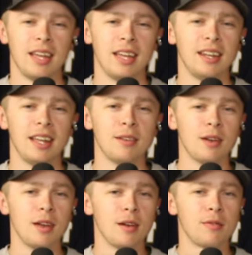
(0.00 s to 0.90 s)
you look at their
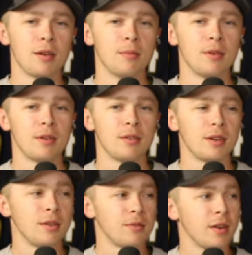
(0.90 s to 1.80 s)
rank, it looks like a high
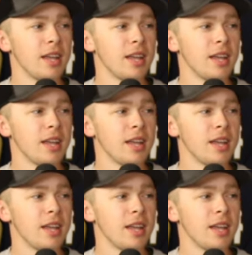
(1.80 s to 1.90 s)
school rank.